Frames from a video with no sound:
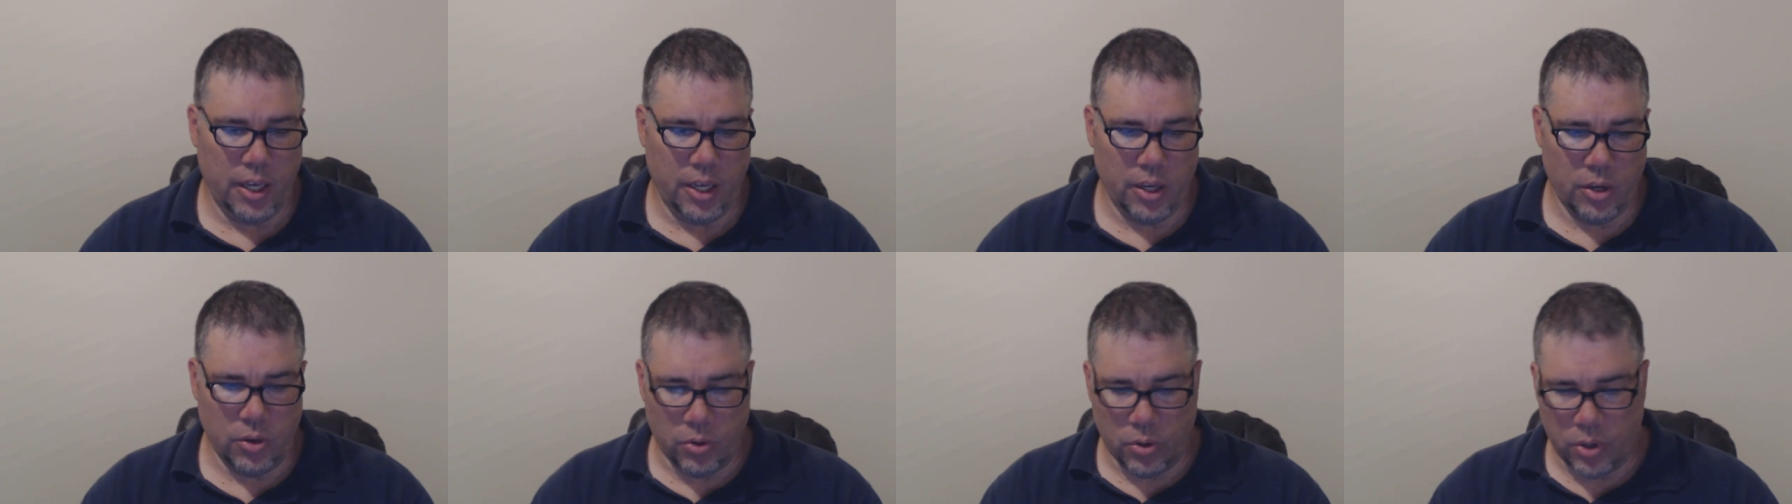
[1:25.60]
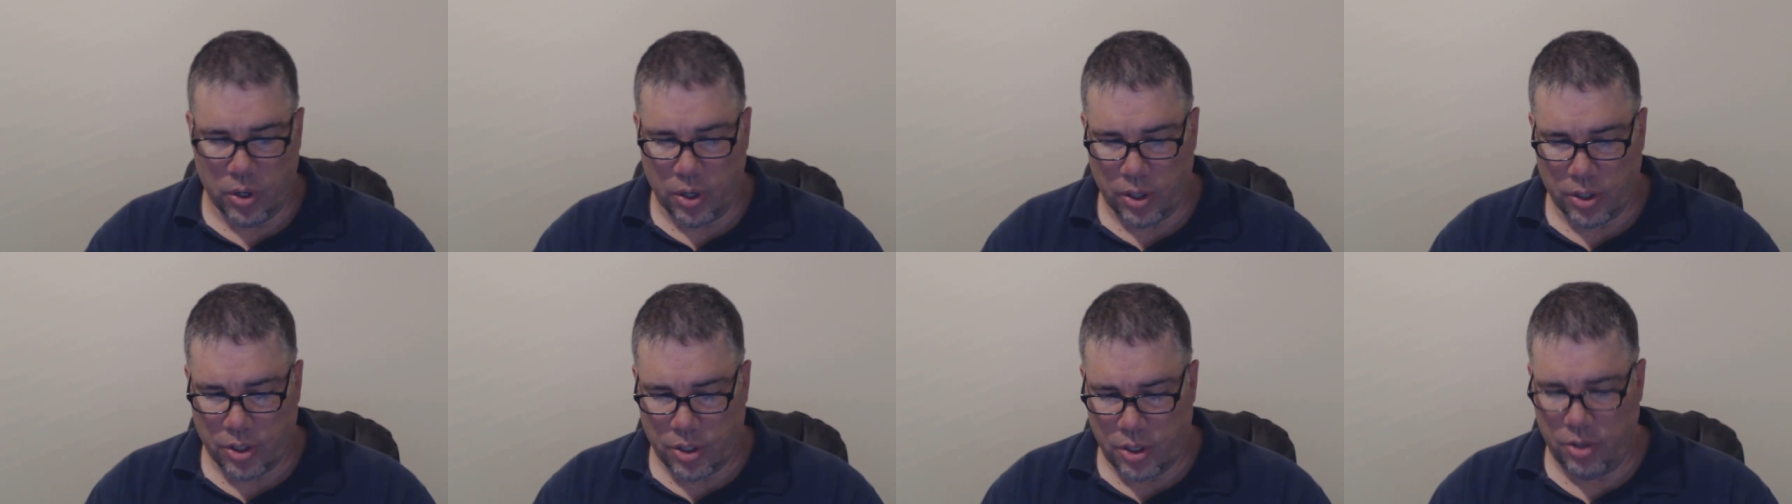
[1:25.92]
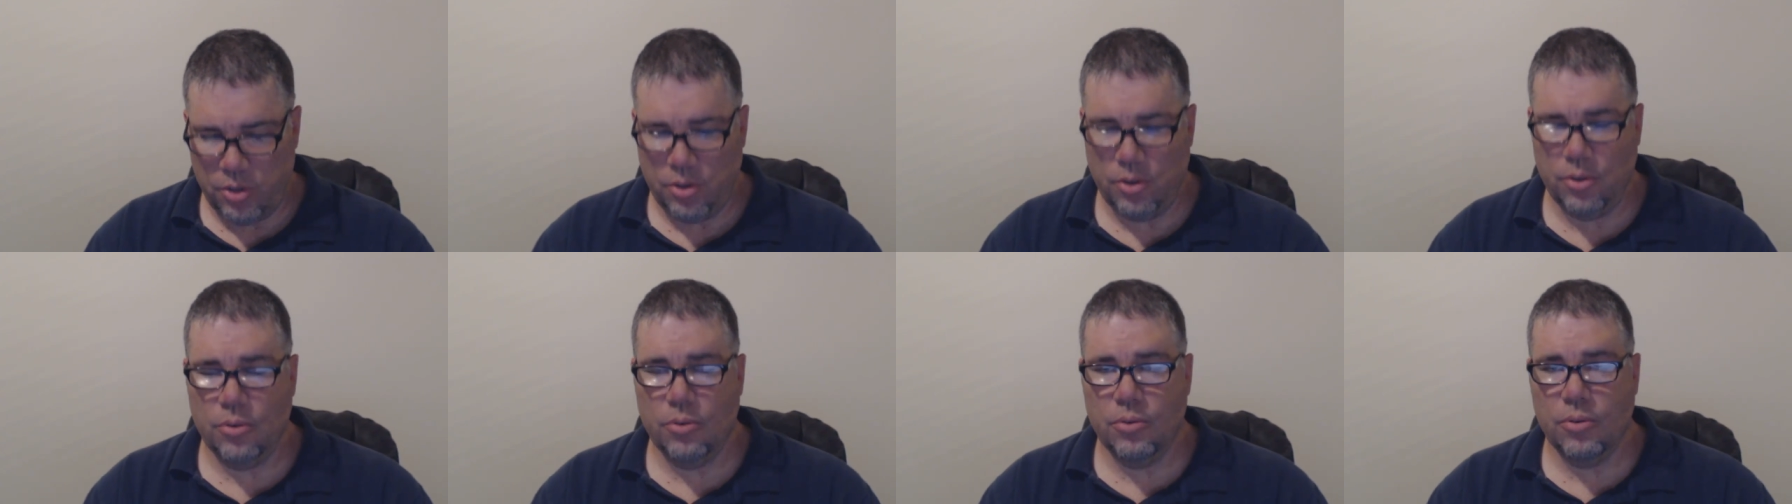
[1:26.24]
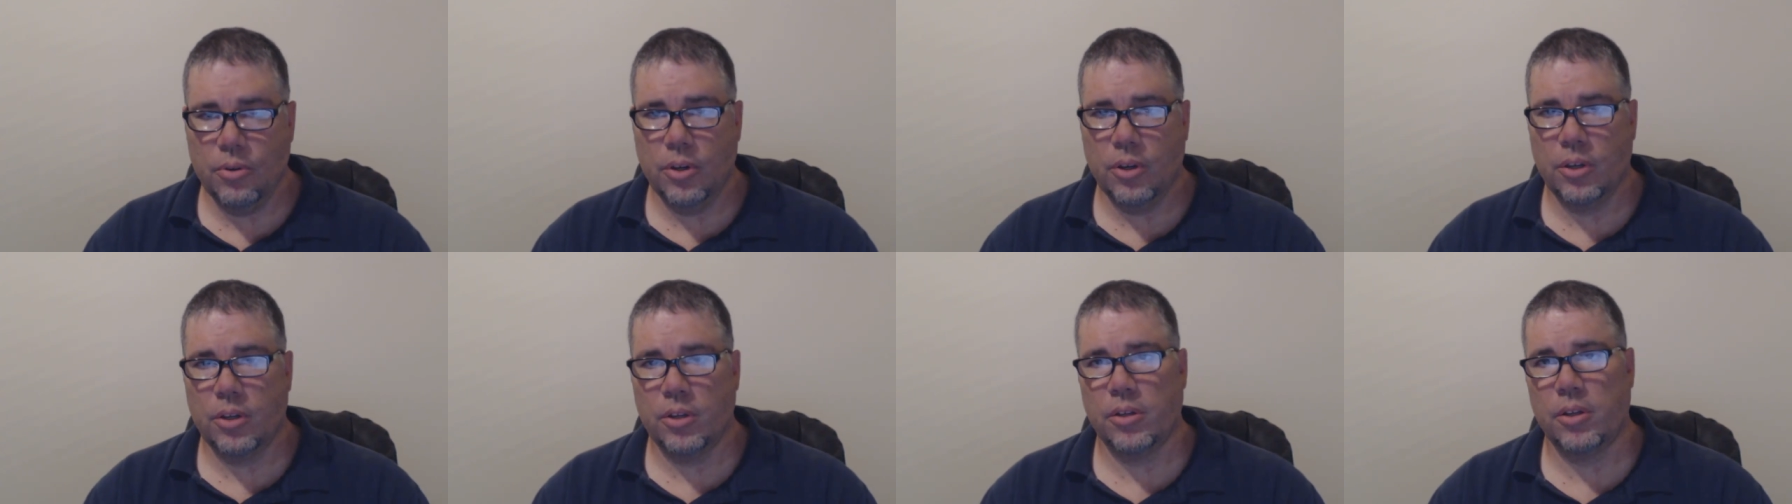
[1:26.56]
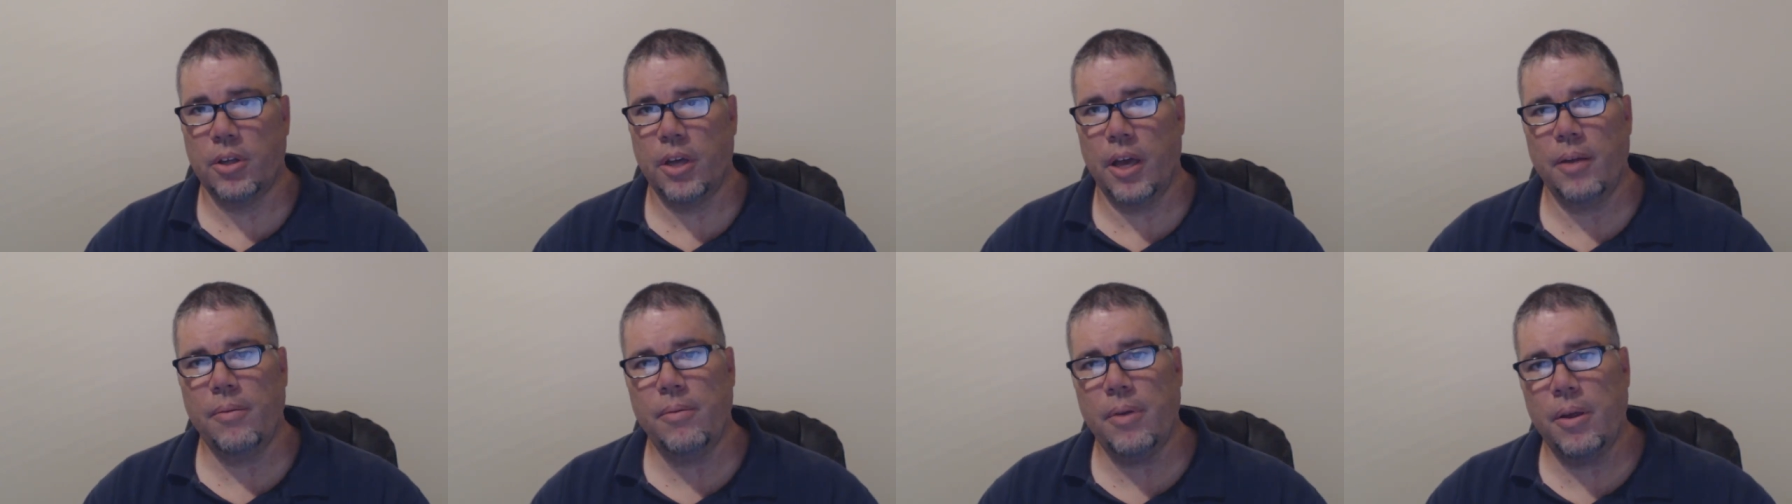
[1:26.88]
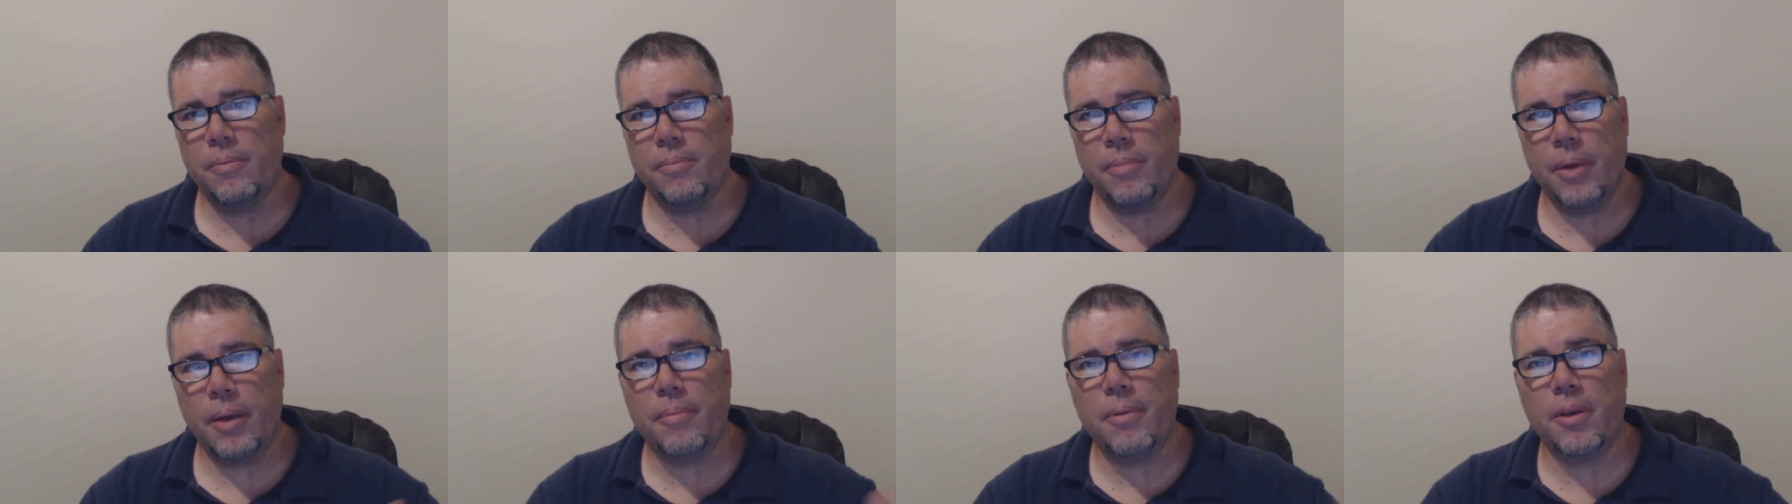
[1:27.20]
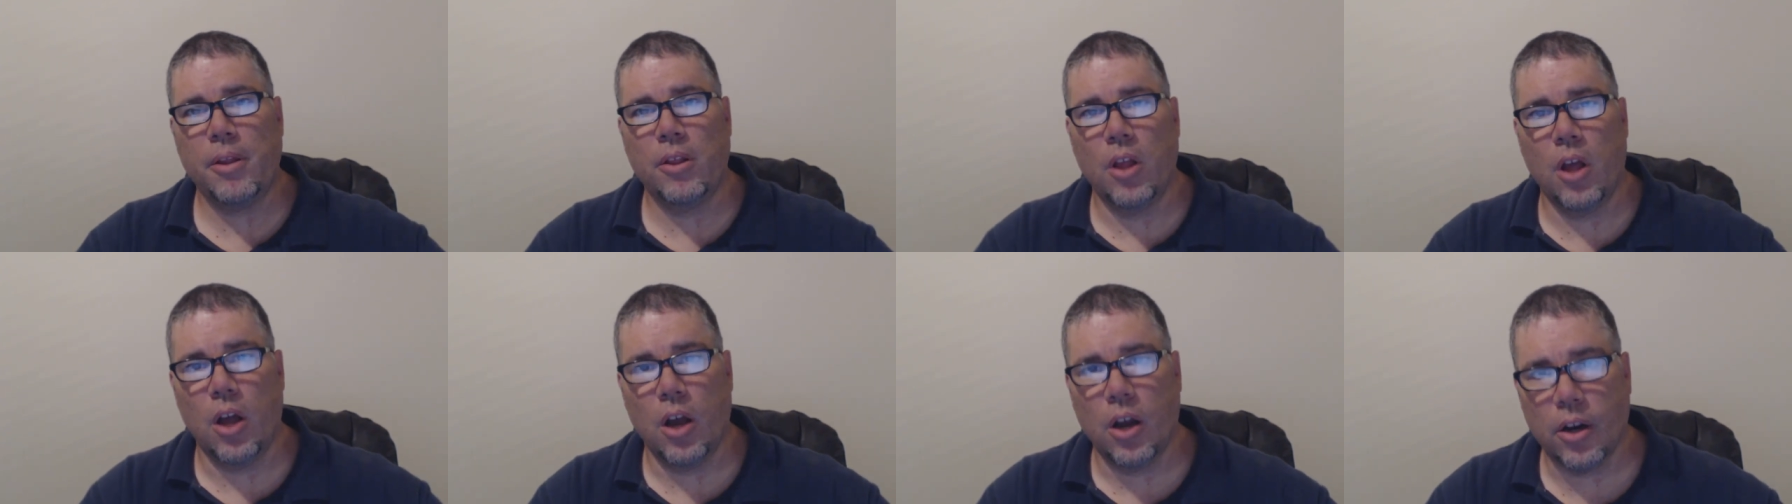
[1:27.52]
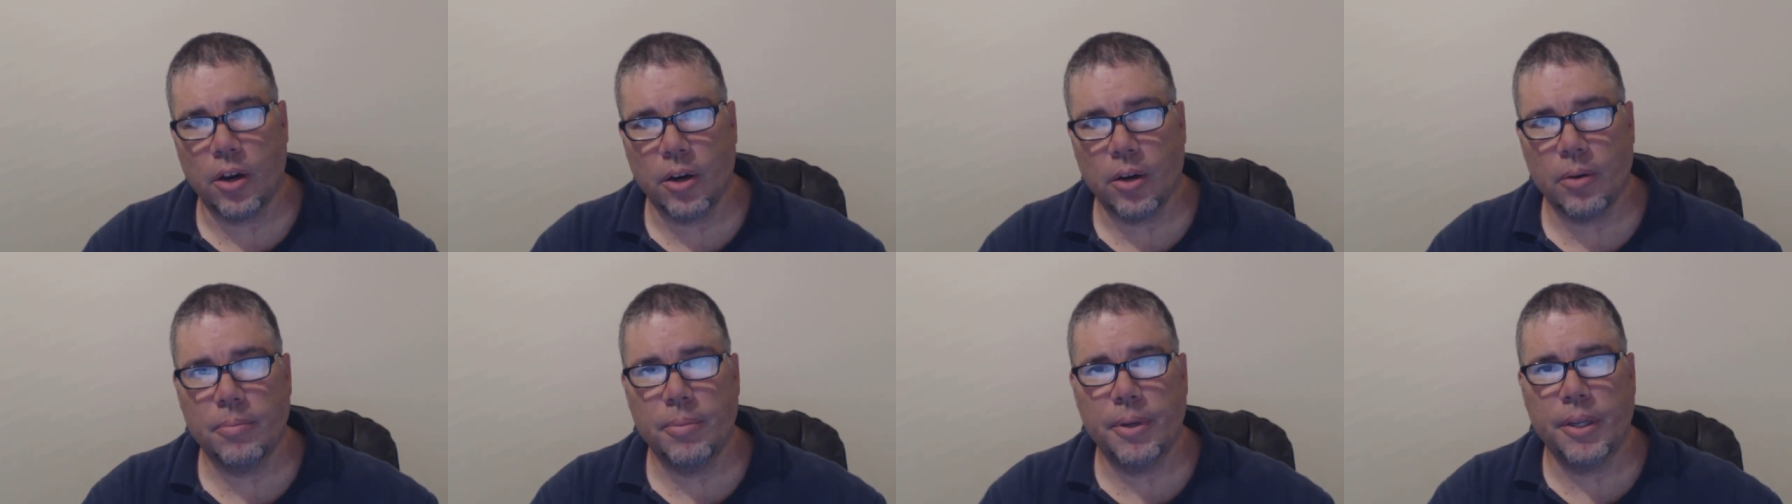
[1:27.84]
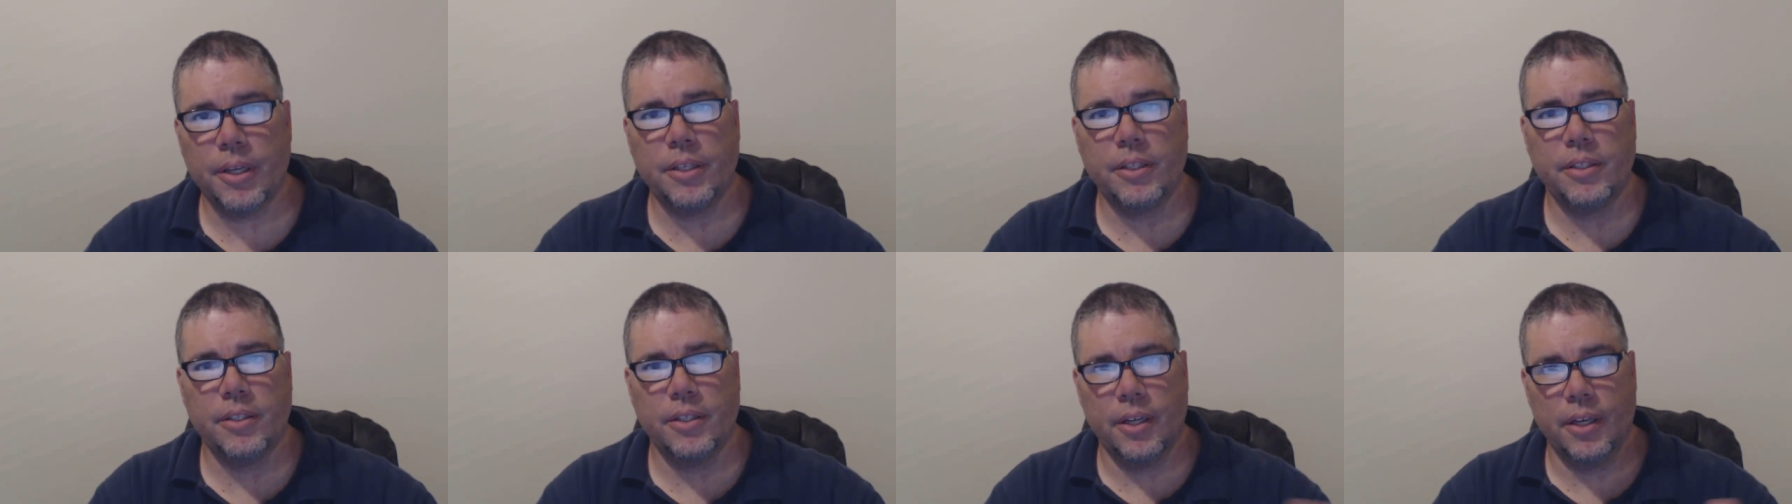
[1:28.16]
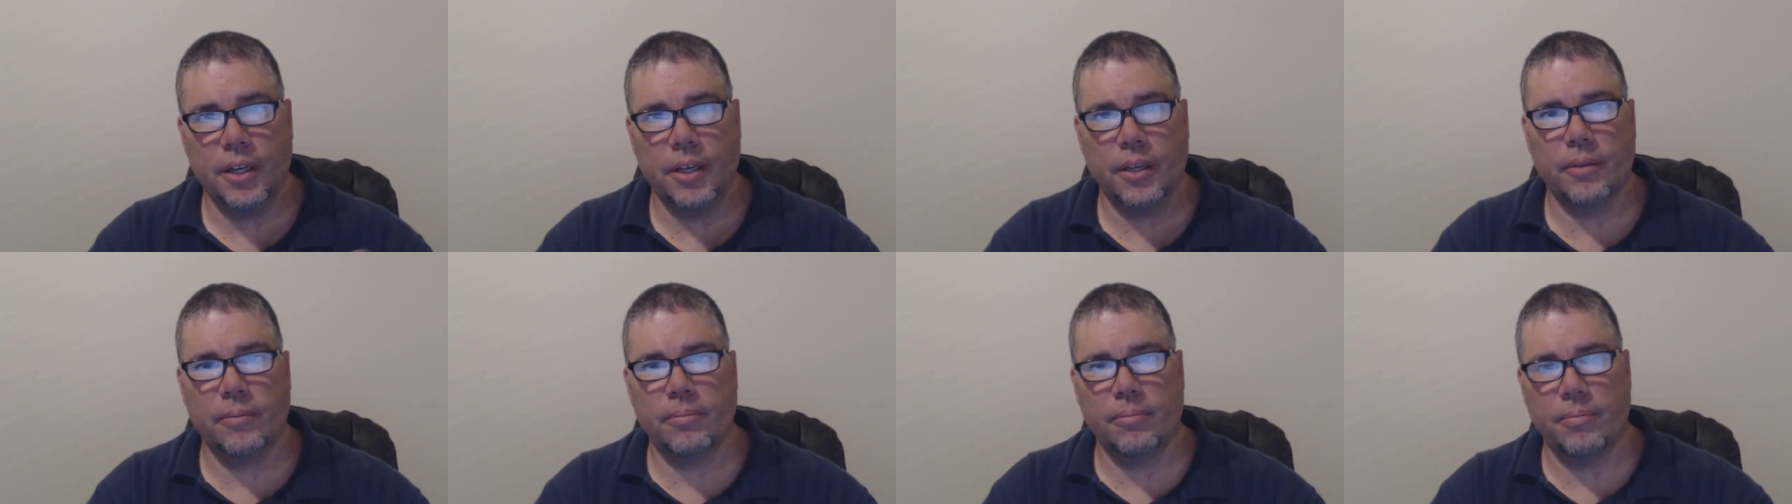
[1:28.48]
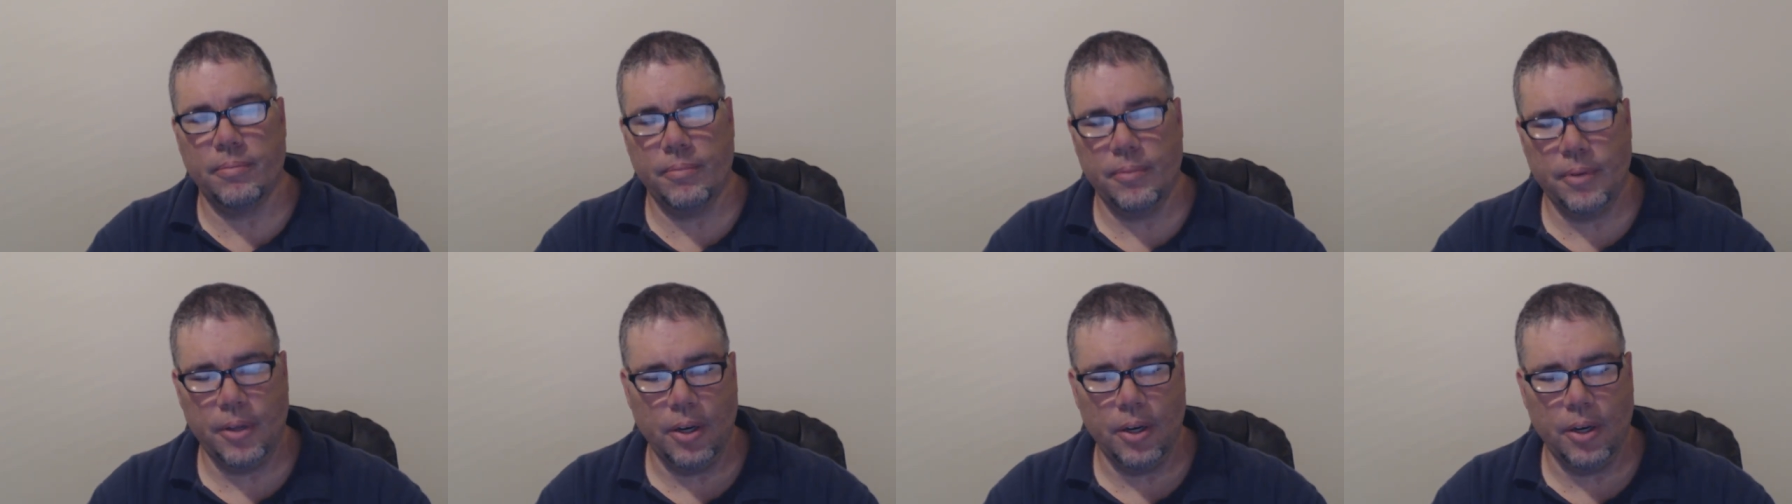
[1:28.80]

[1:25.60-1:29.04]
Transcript: in order to and, and maybe longer, but uh,